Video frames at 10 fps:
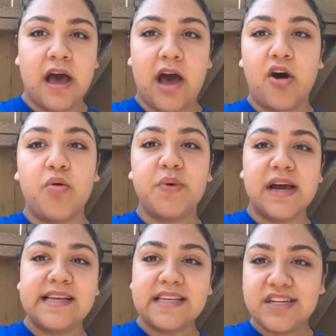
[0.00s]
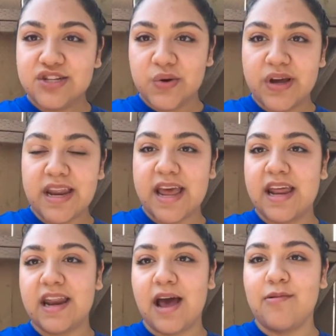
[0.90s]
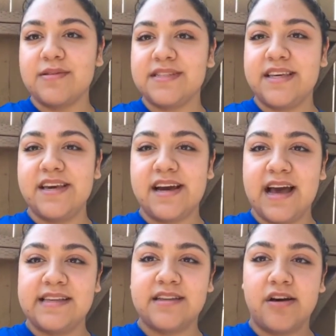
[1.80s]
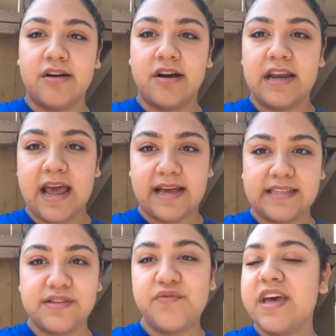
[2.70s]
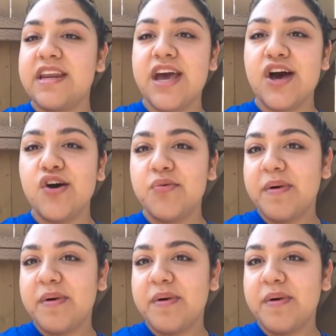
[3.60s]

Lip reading: I hope you guys enjoyed, and I will see you guys on our next video.